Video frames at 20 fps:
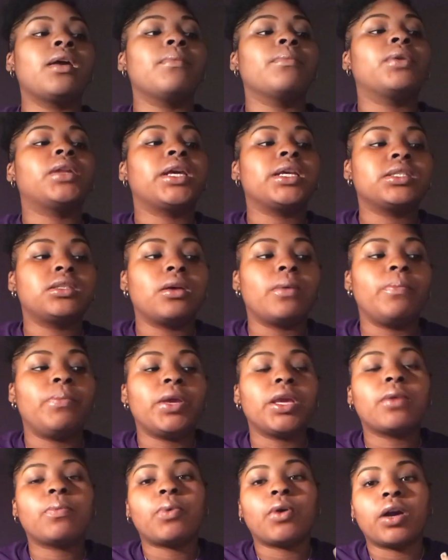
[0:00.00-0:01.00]
plays a
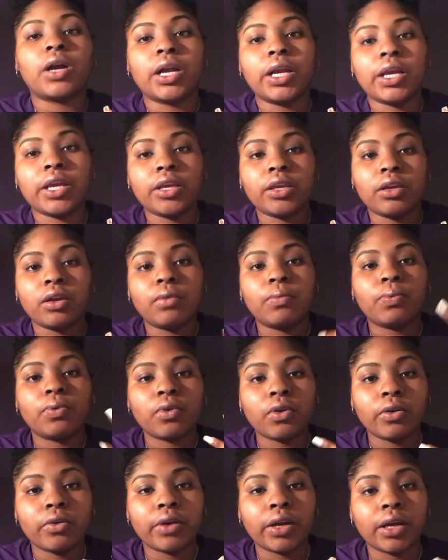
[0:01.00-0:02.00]
big part in your
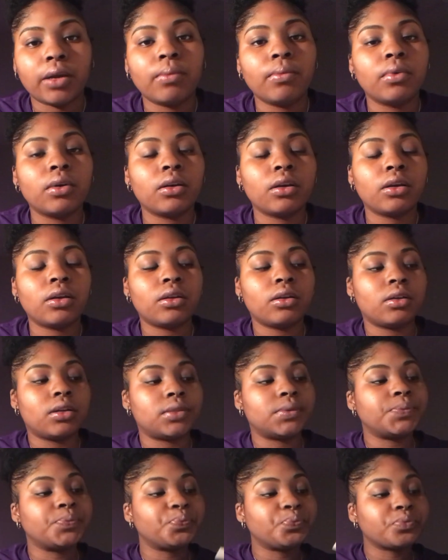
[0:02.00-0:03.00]
program
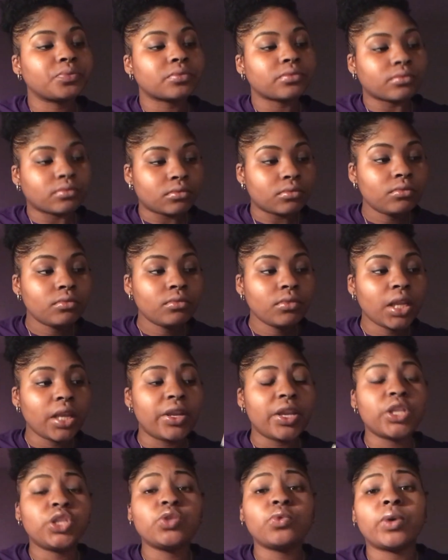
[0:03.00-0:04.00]

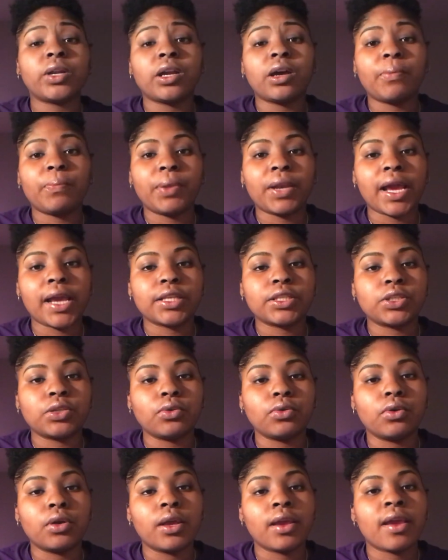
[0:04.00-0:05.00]
that you want to apply
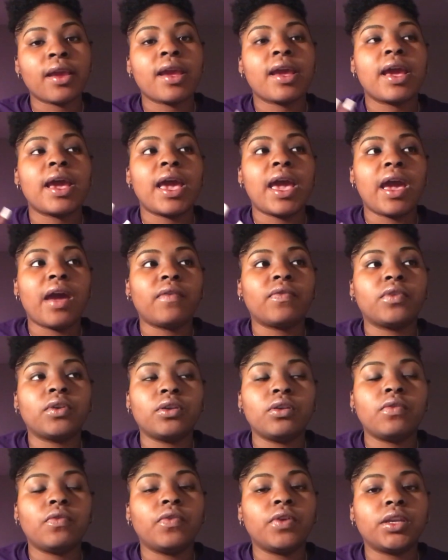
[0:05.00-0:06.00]
to after
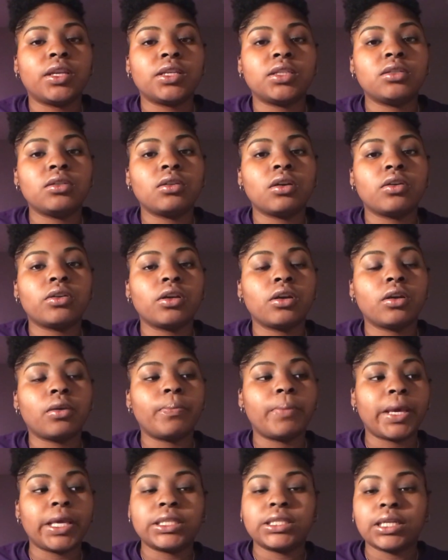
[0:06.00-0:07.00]
you finish, your
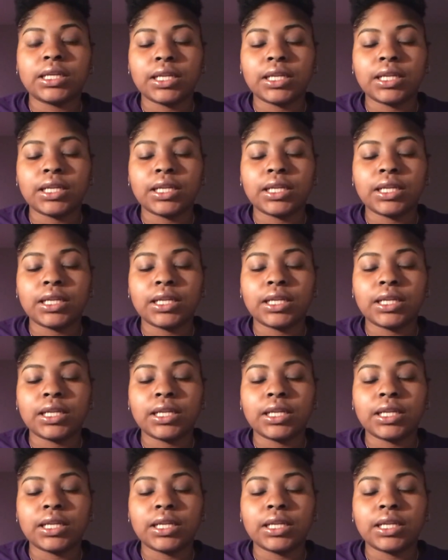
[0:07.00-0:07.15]
basic